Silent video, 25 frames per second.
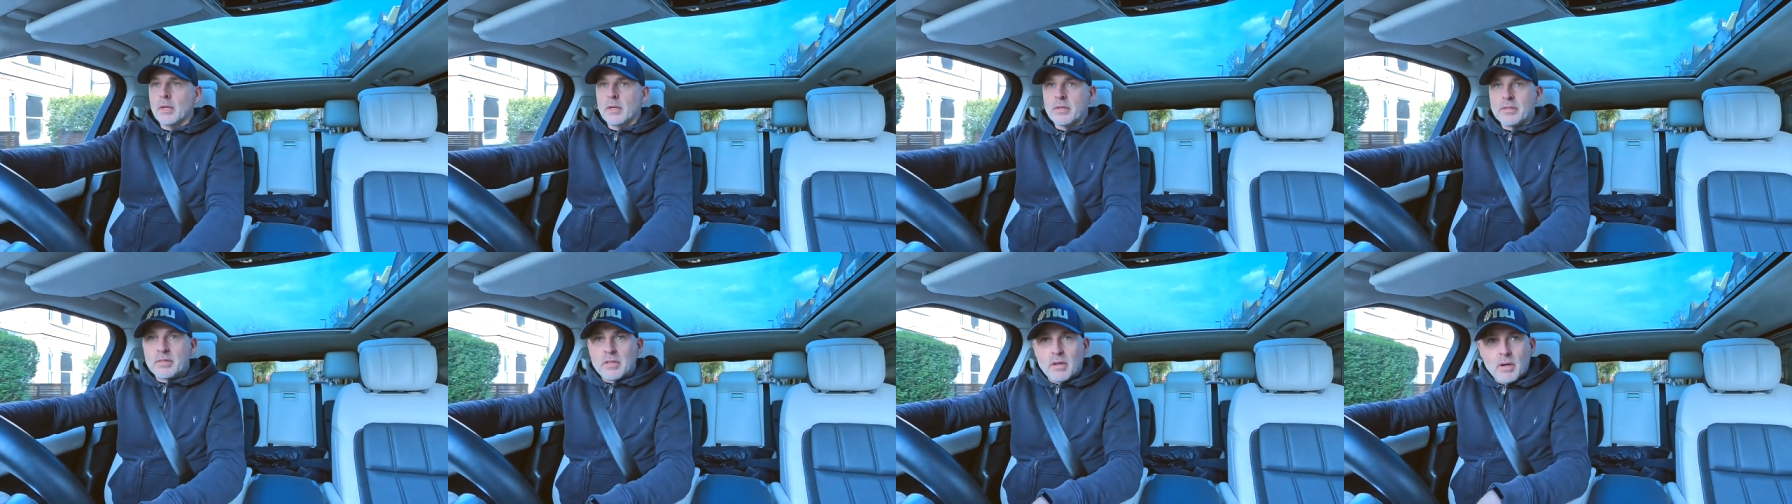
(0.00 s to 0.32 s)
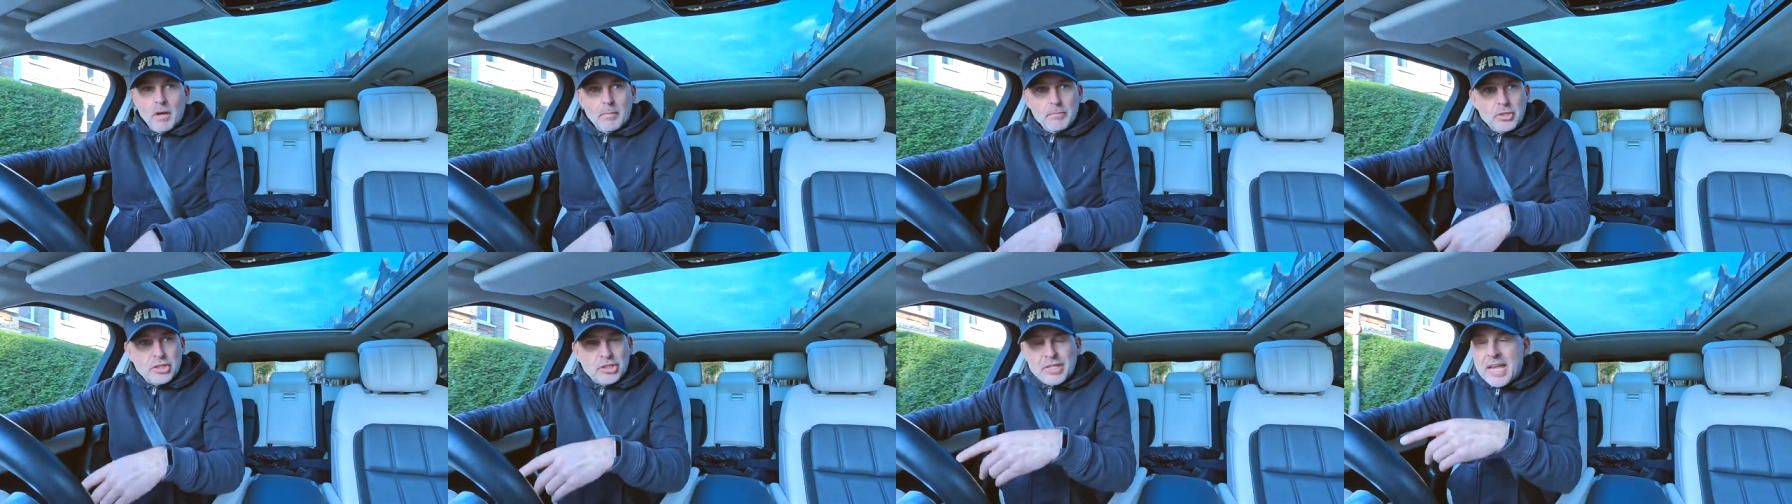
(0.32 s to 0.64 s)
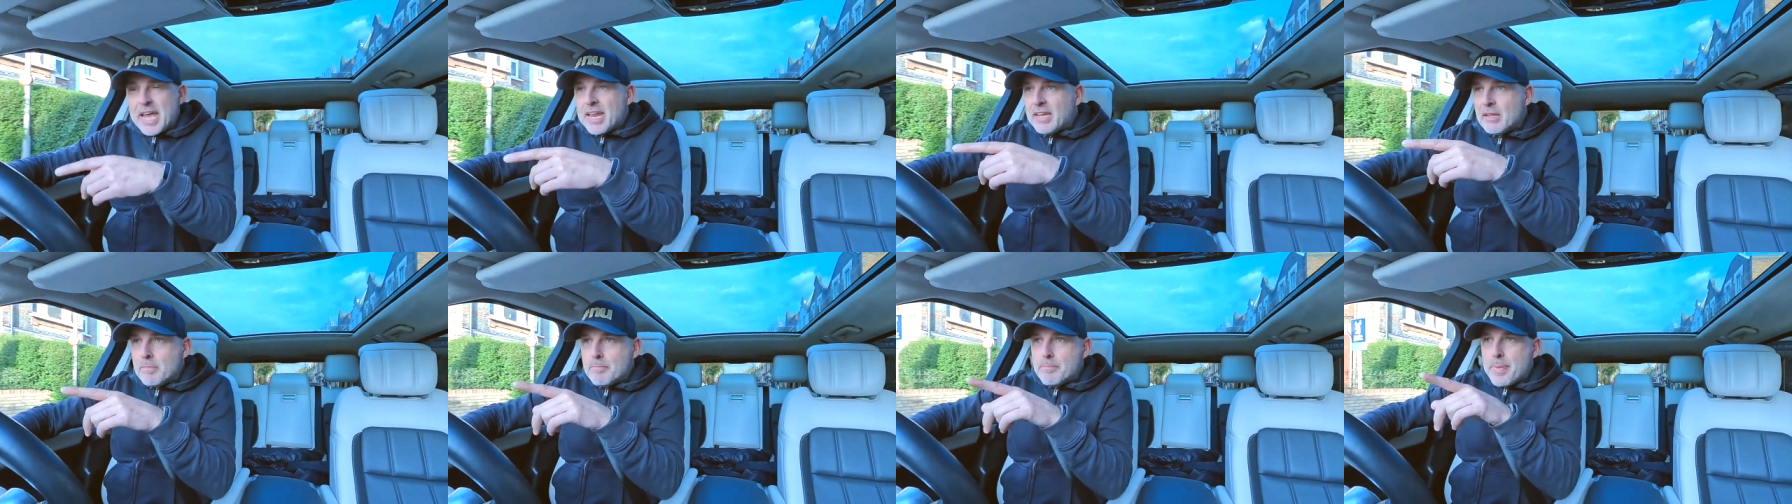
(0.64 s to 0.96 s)
So I'm
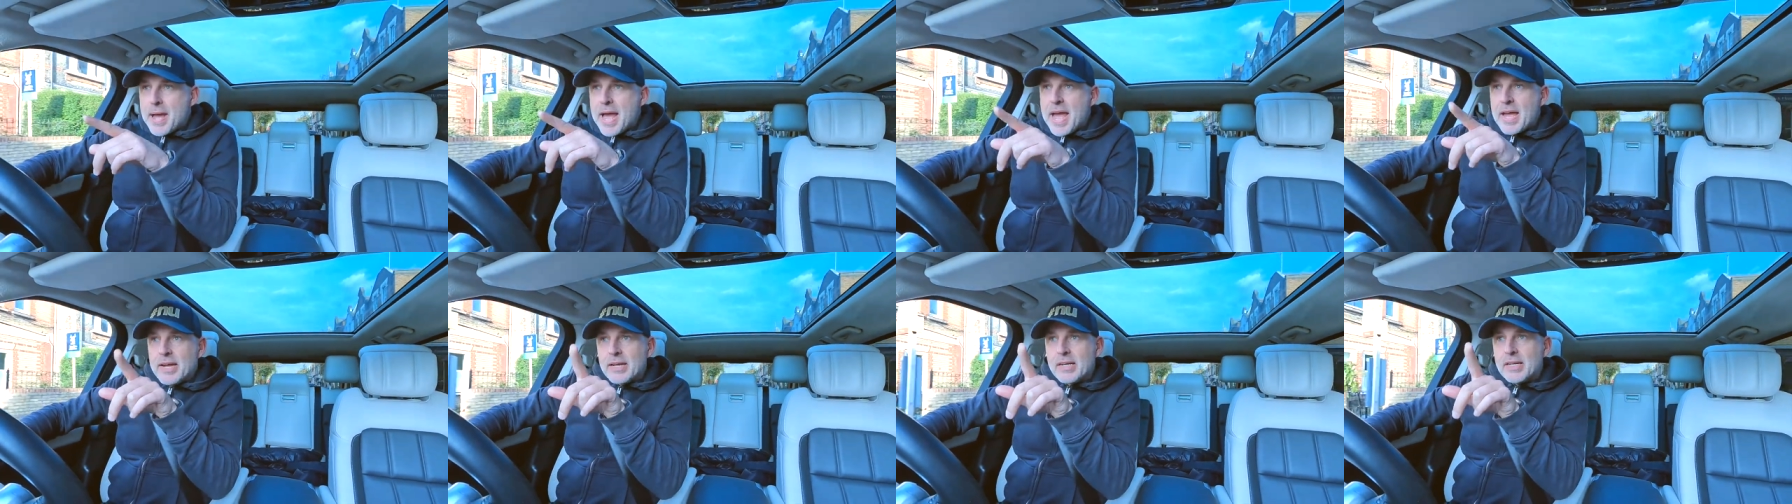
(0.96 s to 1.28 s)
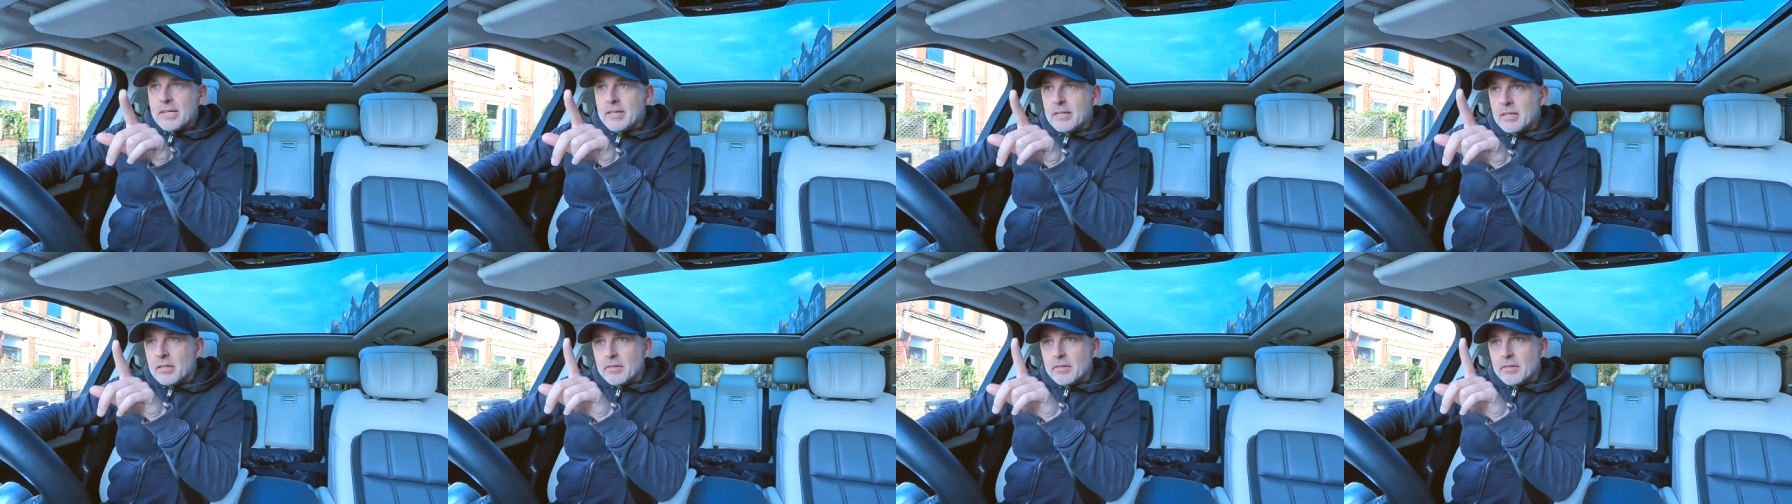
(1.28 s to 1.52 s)
just heading back